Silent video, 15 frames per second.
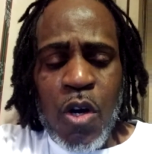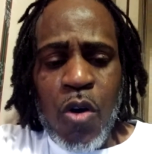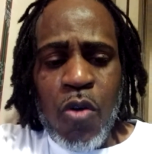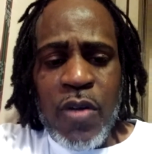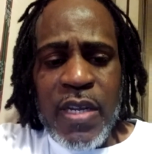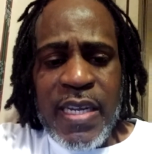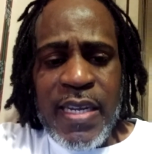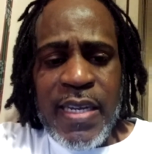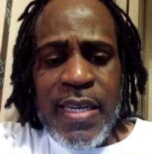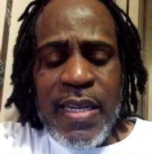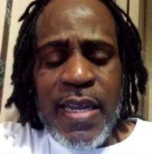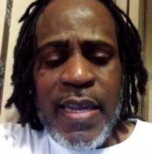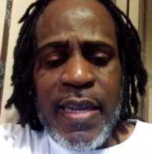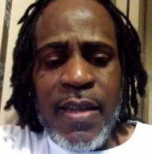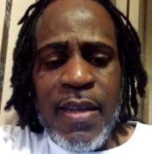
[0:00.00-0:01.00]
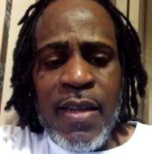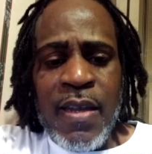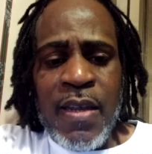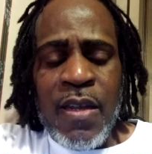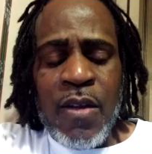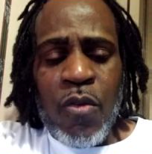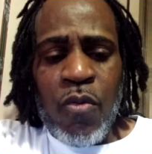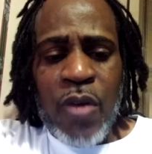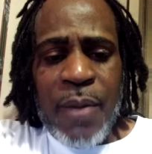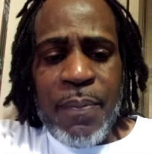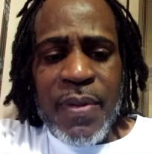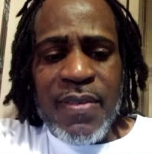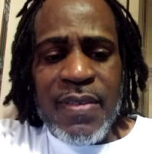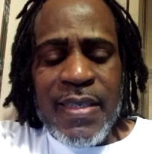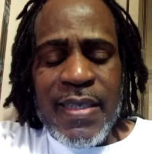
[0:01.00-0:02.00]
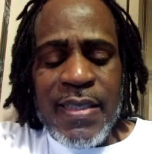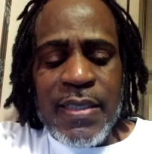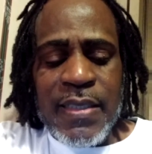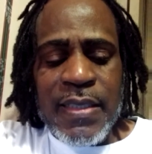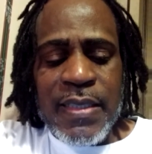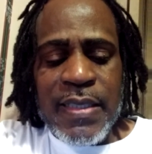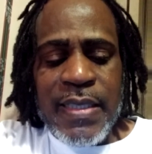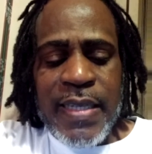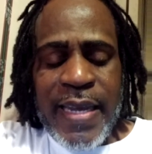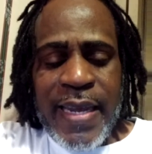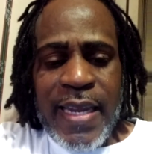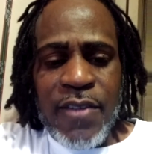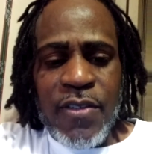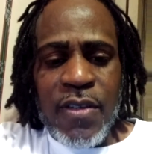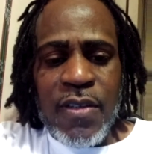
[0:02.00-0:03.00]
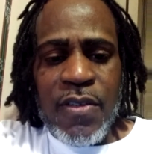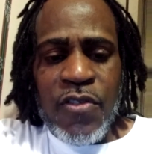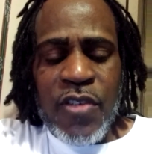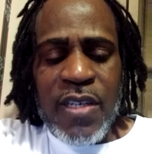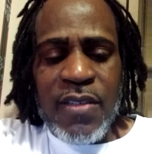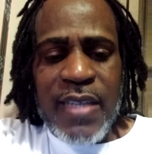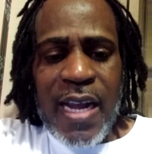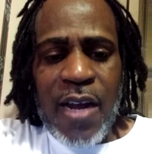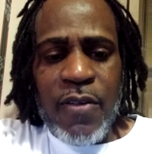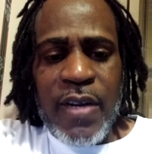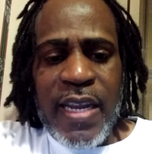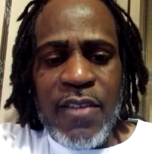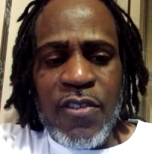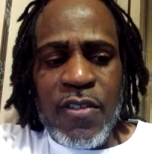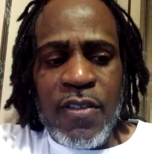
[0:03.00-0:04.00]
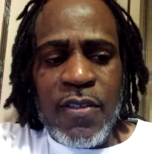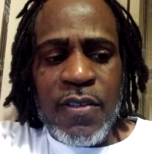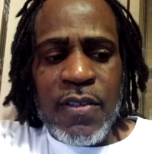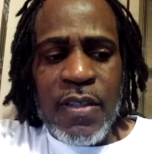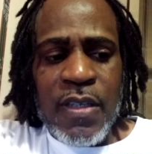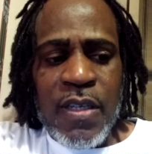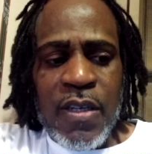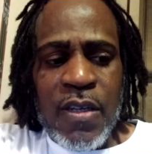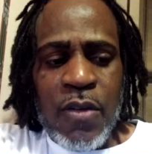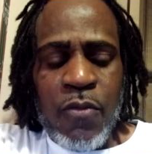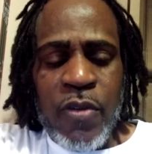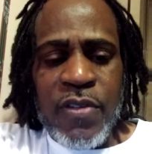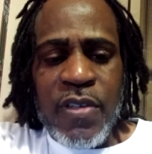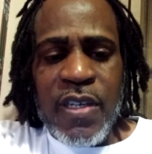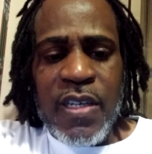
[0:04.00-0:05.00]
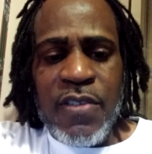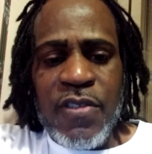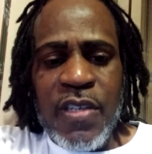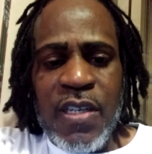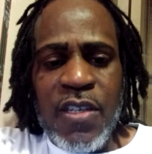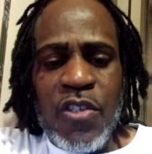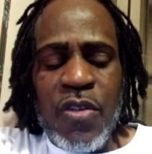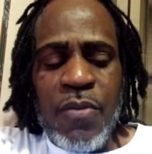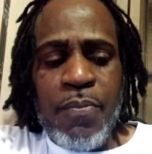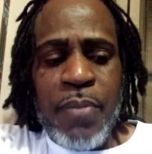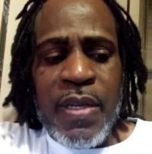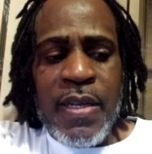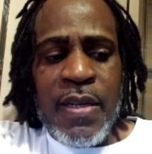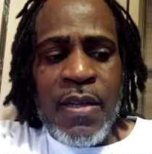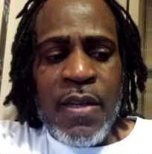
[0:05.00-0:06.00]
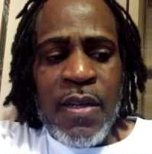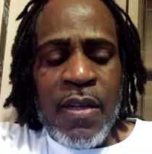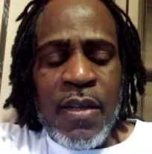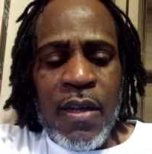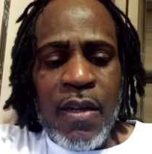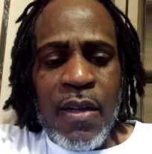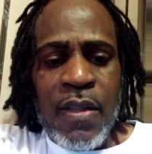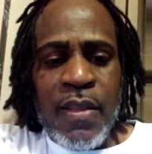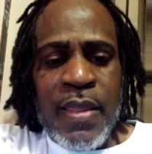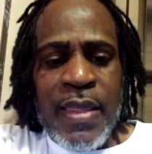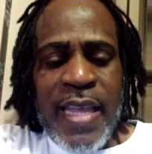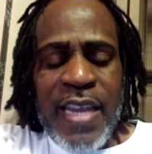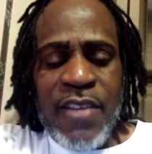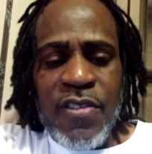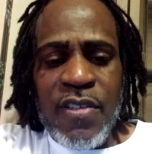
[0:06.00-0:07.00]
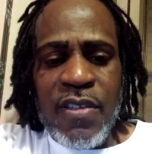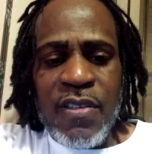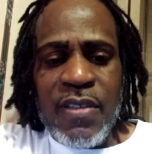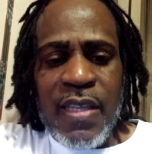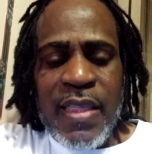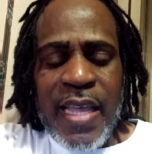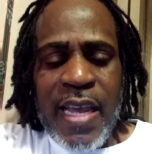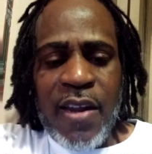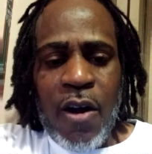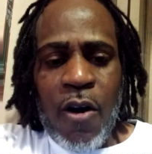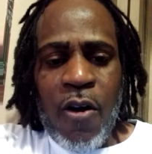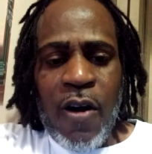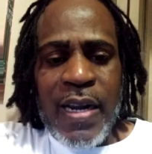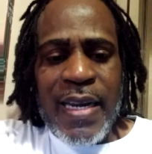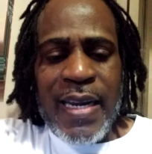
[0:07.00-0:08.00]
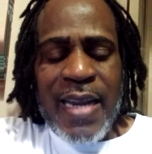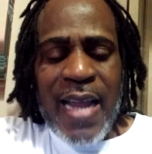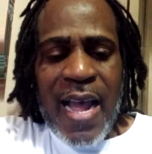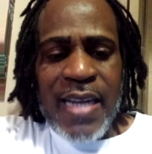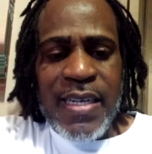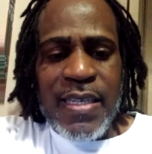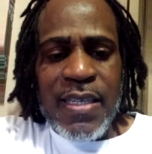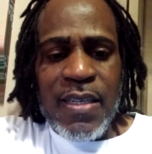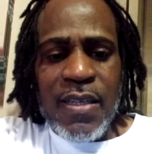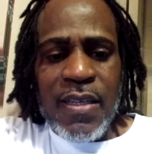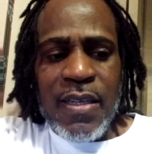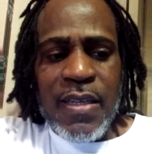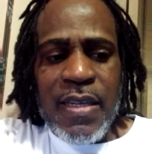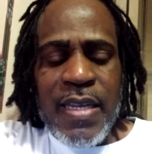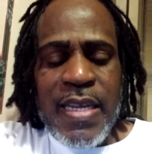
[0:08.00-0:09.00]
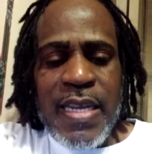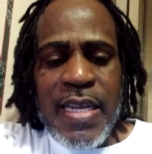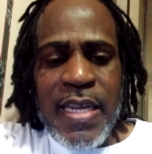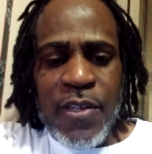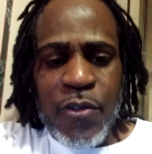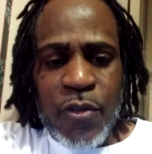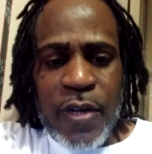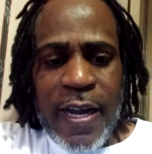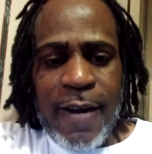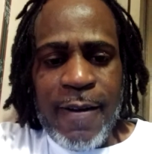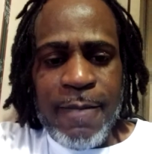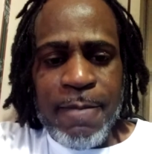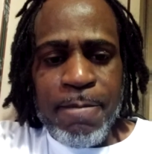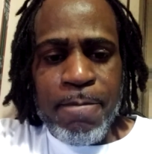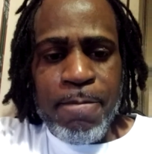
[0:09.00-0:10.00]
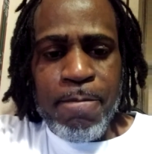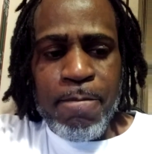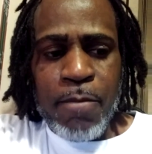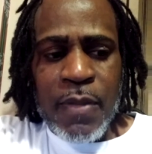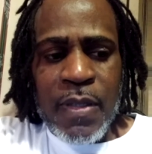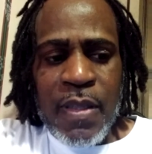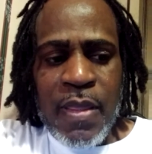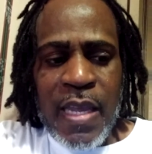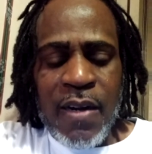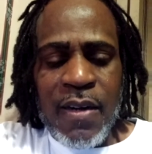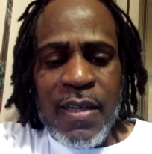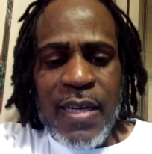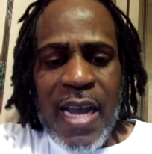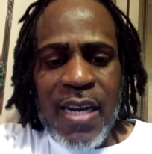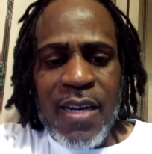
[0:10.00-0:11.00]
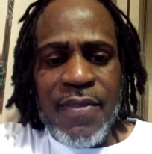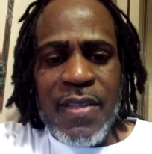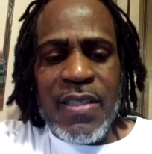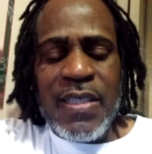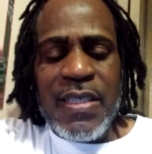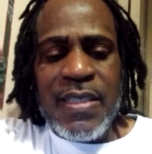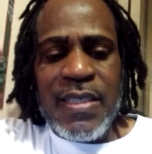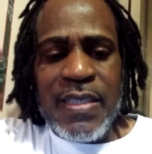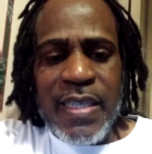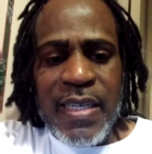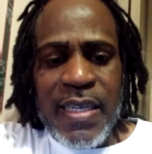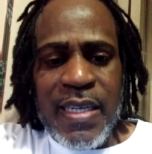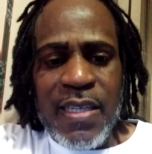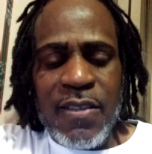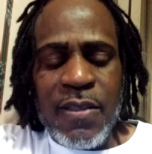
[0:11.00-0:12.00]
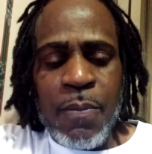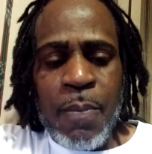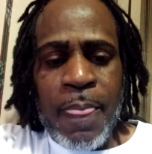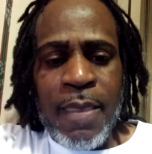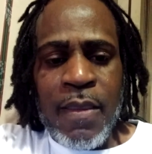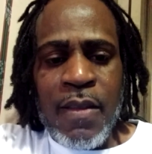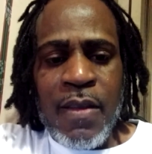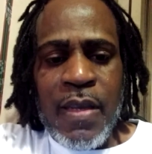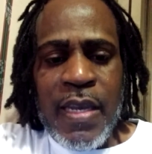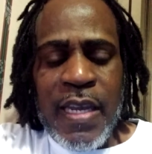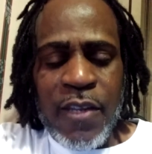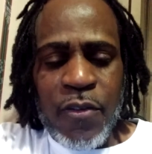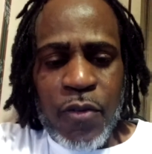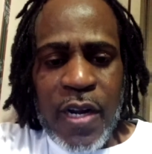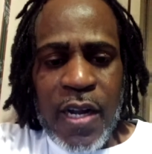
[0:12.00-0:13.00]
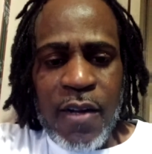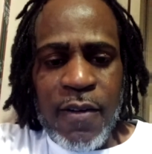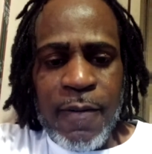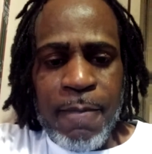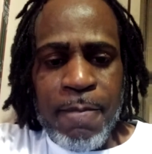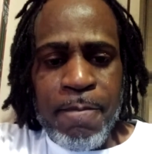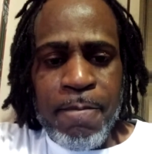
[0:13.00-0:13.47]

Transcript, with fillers: Goi represents is Gentile nations, which are considered to be nations that are not Israel, that are not of the descendants Israel,